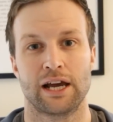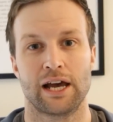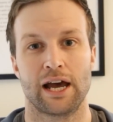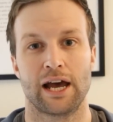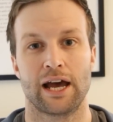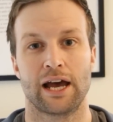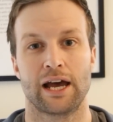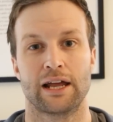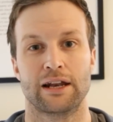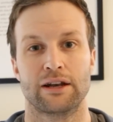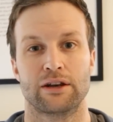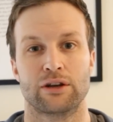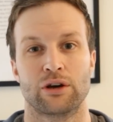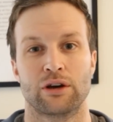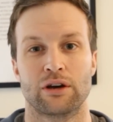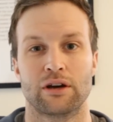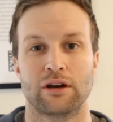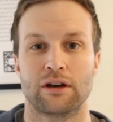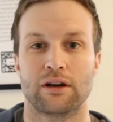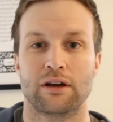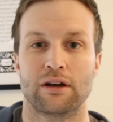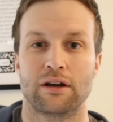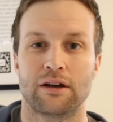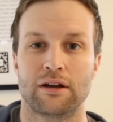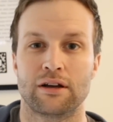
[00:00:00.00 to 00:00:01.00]
And
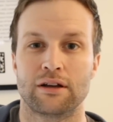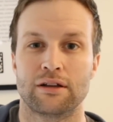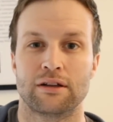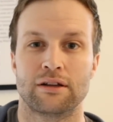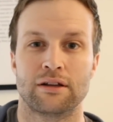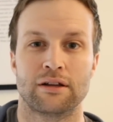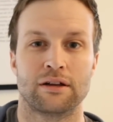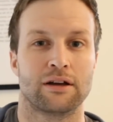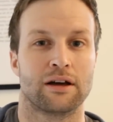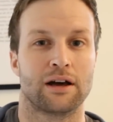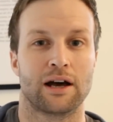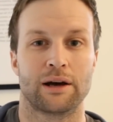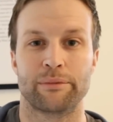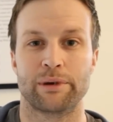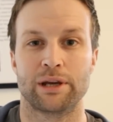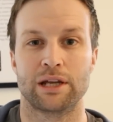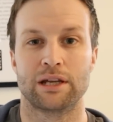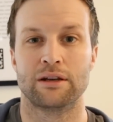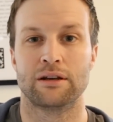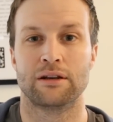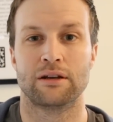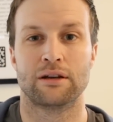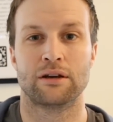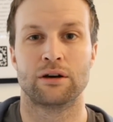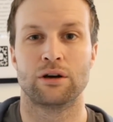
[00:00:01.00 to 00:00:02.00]
I
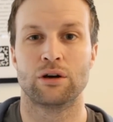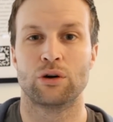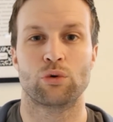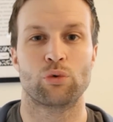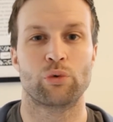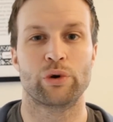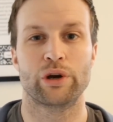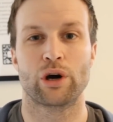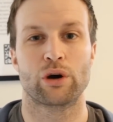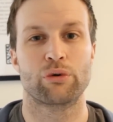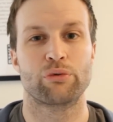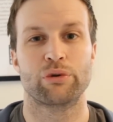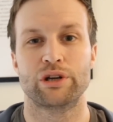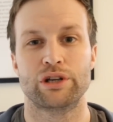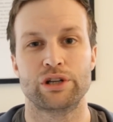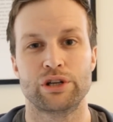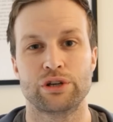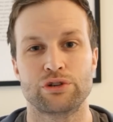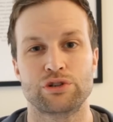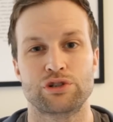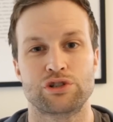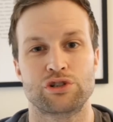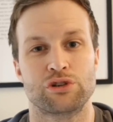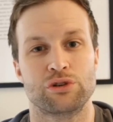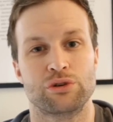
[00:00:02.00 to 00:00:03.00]
mean, we are
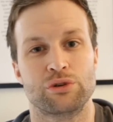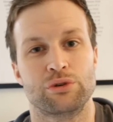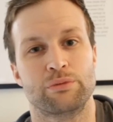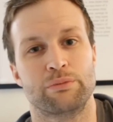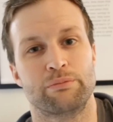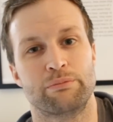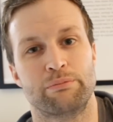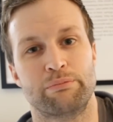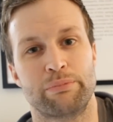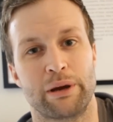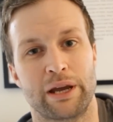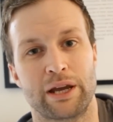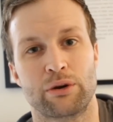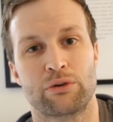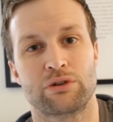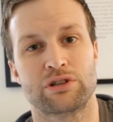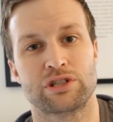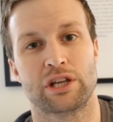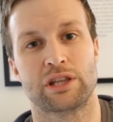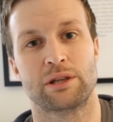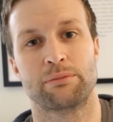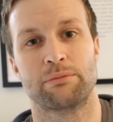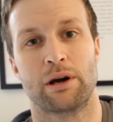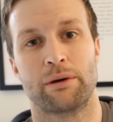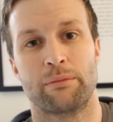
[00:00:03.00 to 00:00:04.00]
reduced to penguins
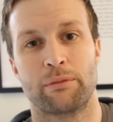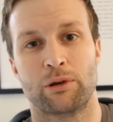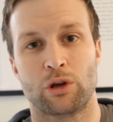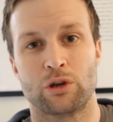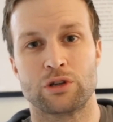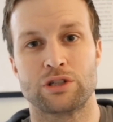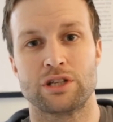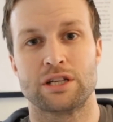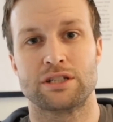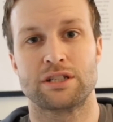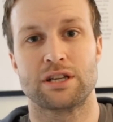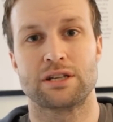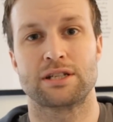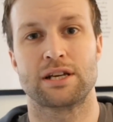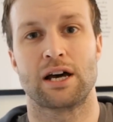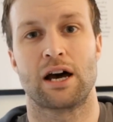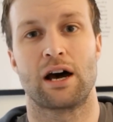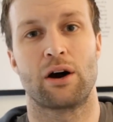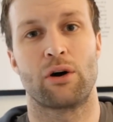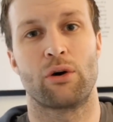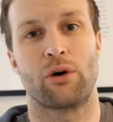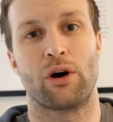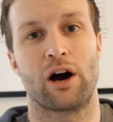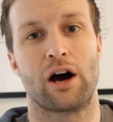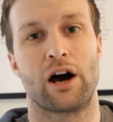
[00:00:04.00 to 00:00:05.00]
at the moment because this is
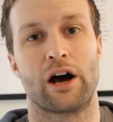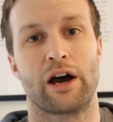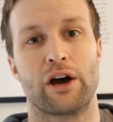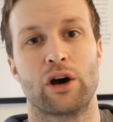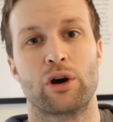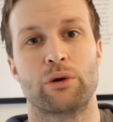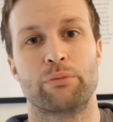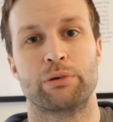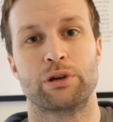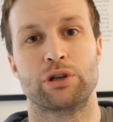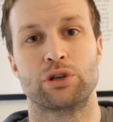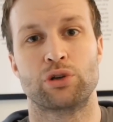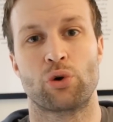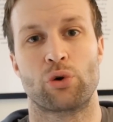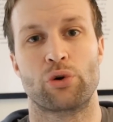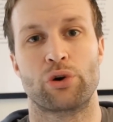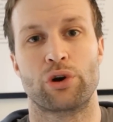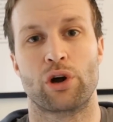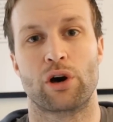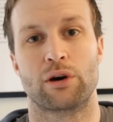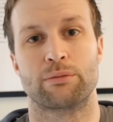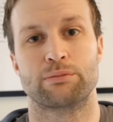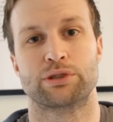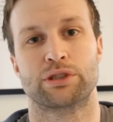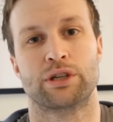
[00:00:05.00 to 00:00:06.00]
how I open
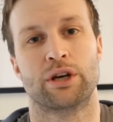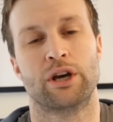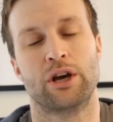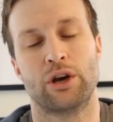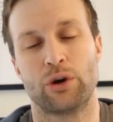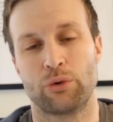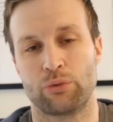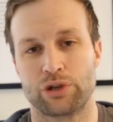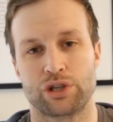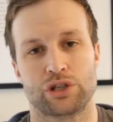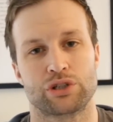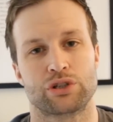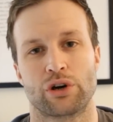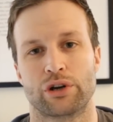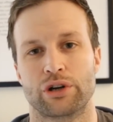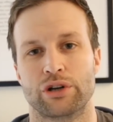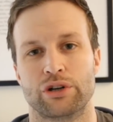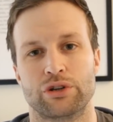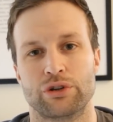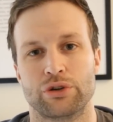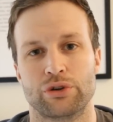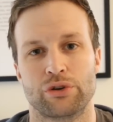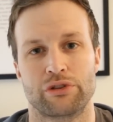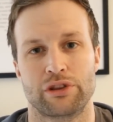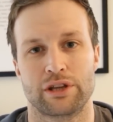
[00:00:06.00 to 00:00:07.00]
doorknobs. We just got to
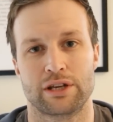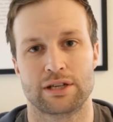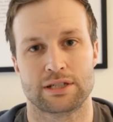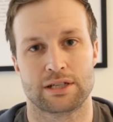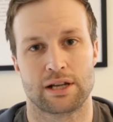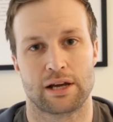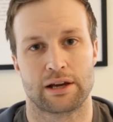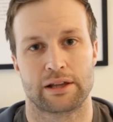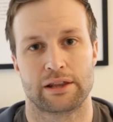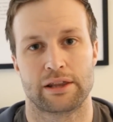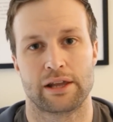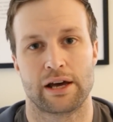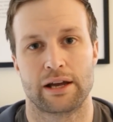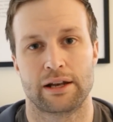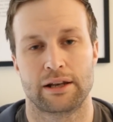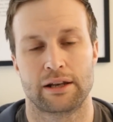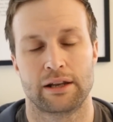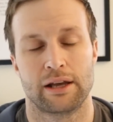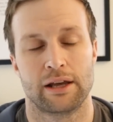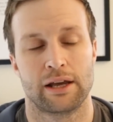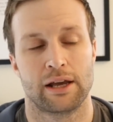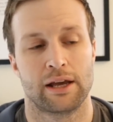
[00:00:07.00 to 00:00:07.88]
do things like that.